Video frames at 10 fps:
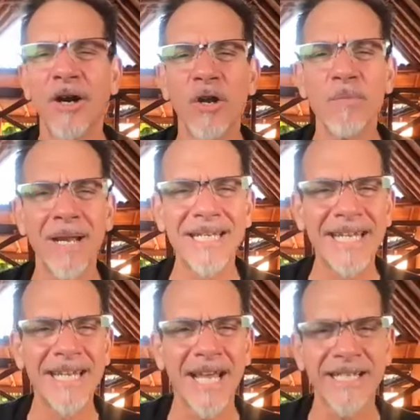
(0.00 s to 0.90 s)
on
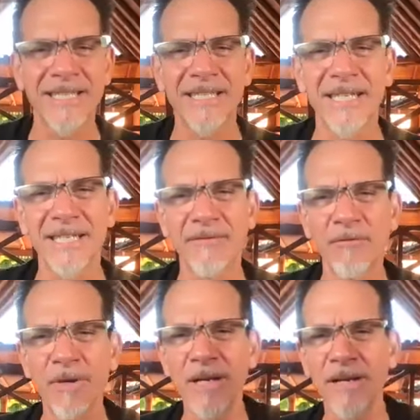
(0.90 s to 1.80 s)
Monday nights. Has
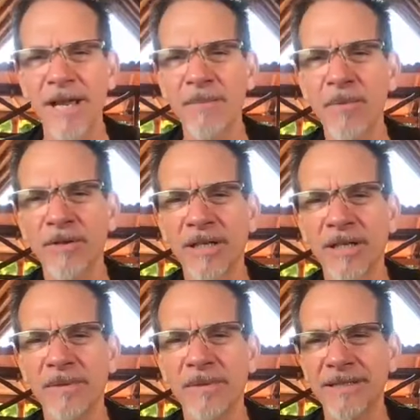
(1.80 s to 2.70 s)
everyone able to?
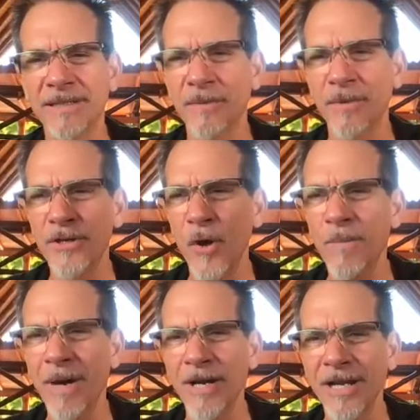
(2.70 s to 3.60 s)
Does everyone know
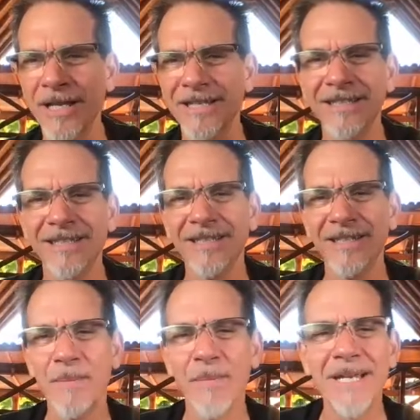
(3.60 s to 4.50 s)
about it?
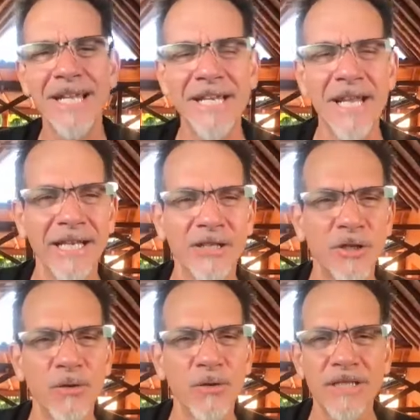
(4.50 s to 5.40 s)
Monday nights.
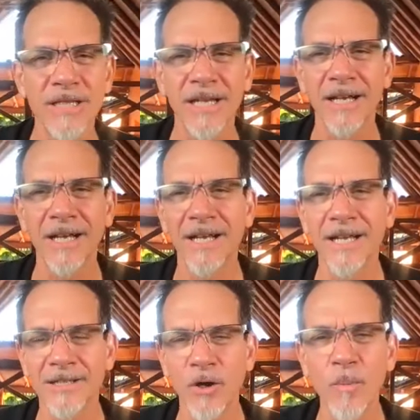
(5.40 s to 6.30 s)
So it's uh,
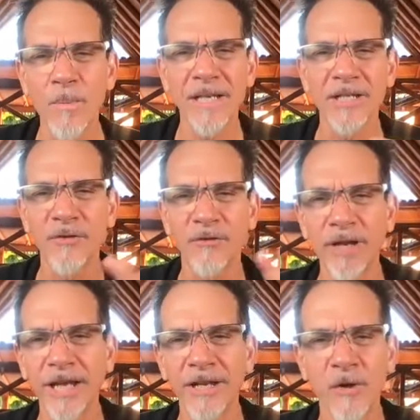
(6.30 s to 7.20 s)
it's open, it's
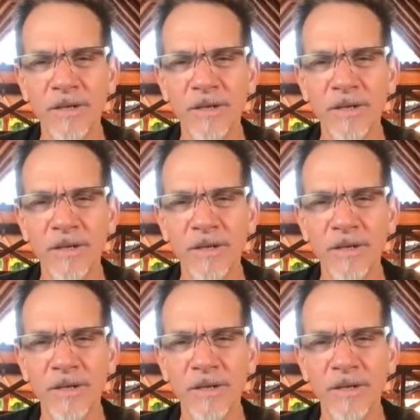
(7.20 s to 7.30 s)
free, no